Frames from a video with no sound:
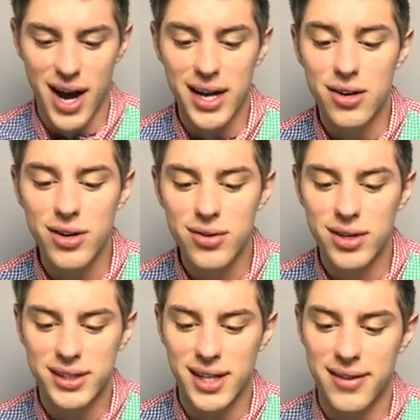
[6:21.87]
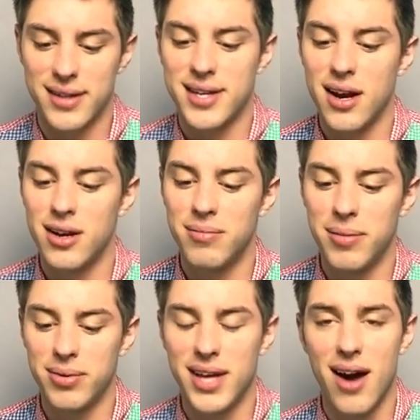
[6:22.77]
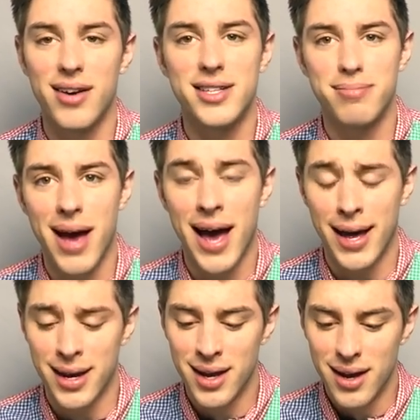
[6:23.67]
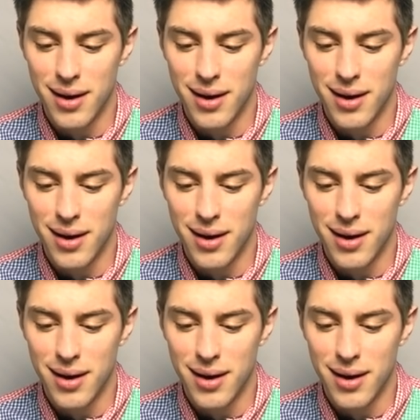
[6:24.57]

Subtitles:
I agree to an extent that tearing people down is bad,